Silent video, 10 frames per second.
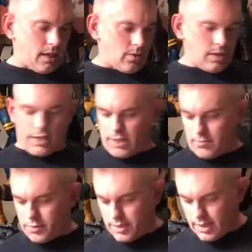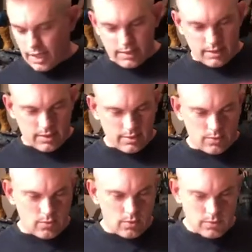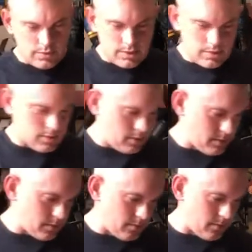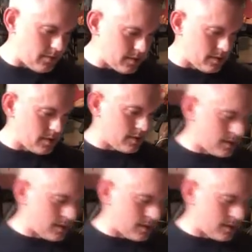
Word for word: that'll kind of complete that thing. So what we'll do, move this to